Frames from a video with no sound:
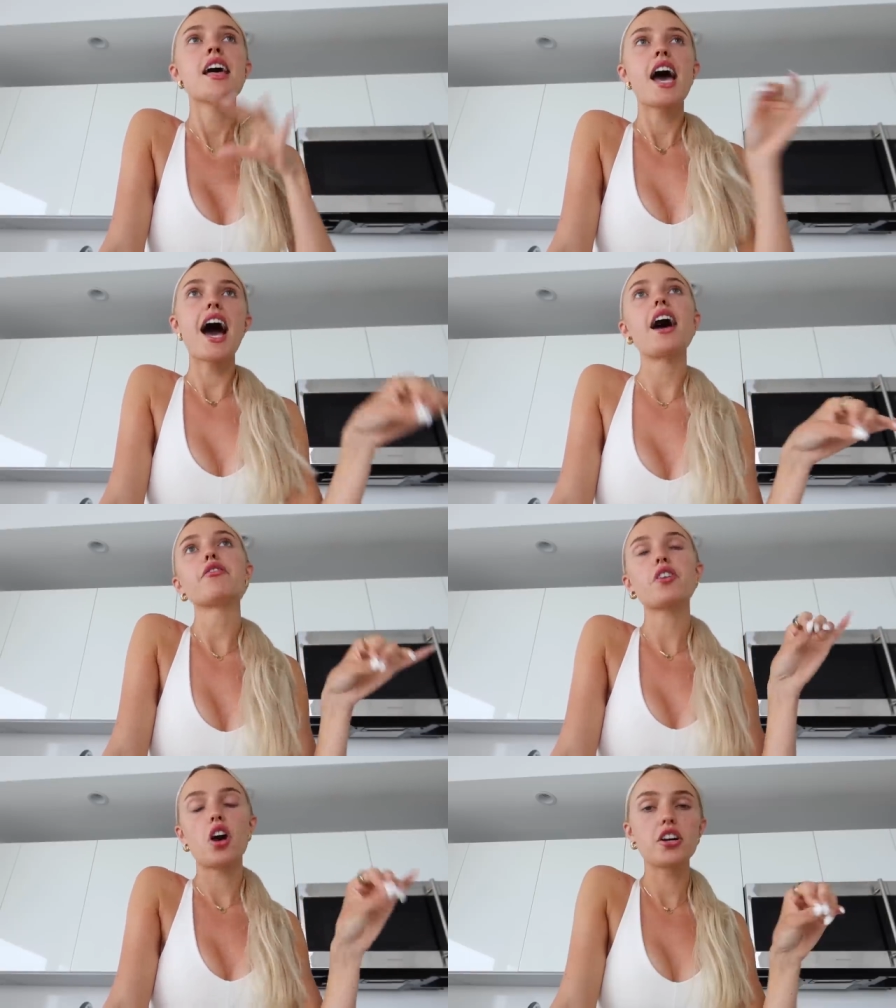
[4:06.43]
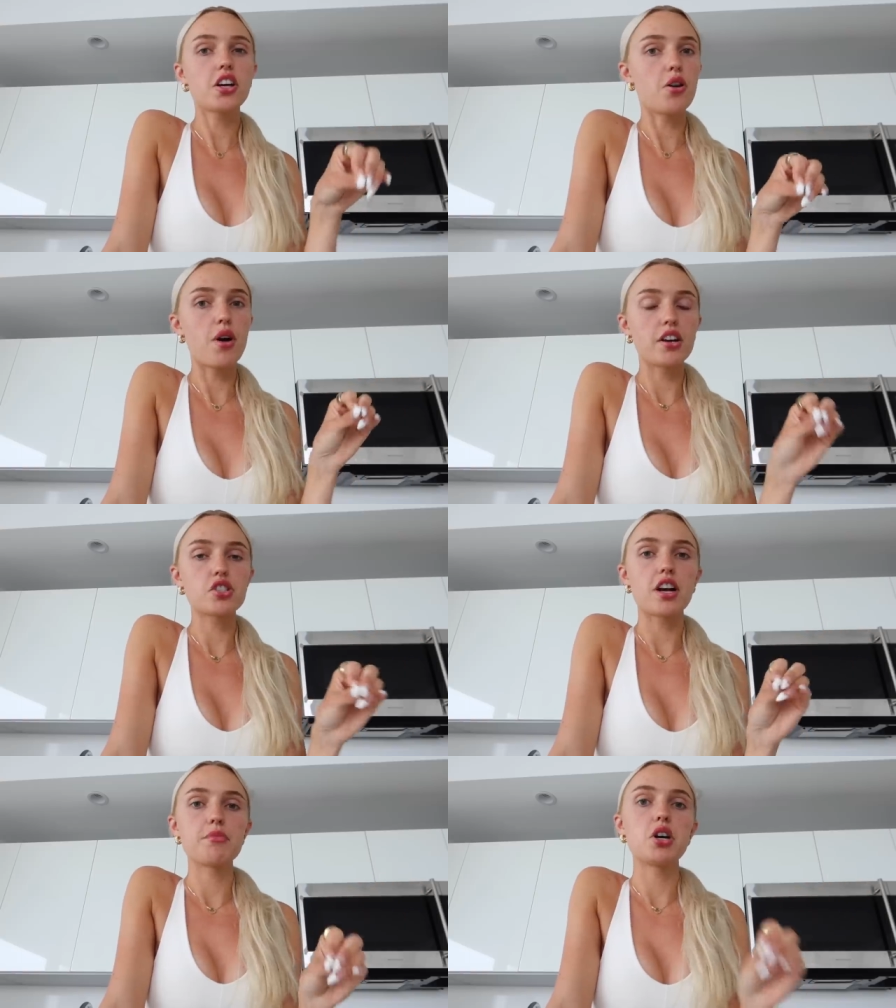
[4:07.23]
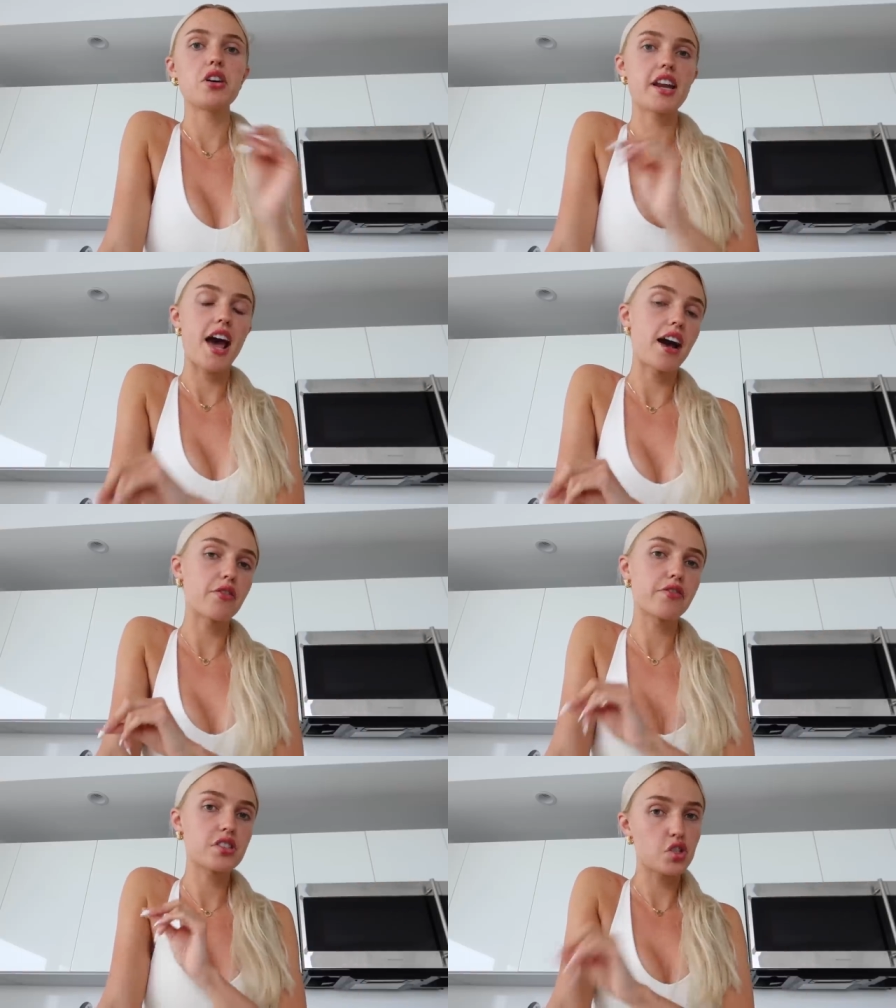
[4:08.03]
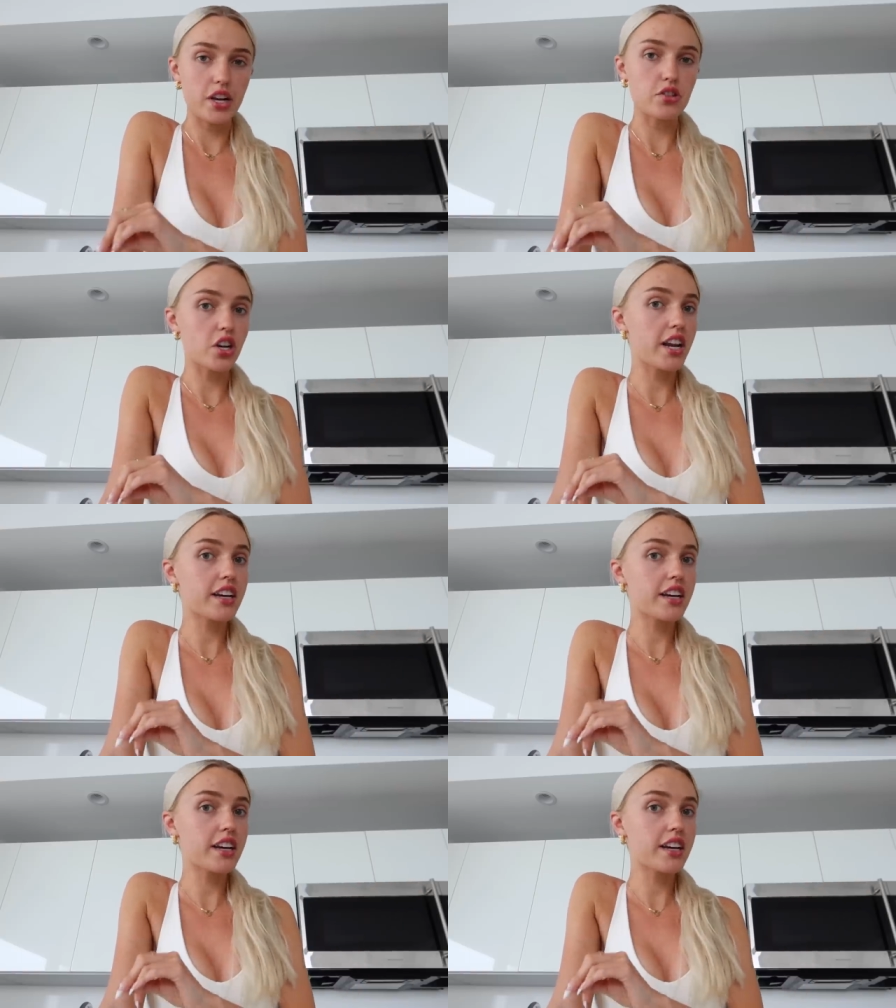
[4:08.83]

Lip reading: half cardio on a treadmill and half strength training.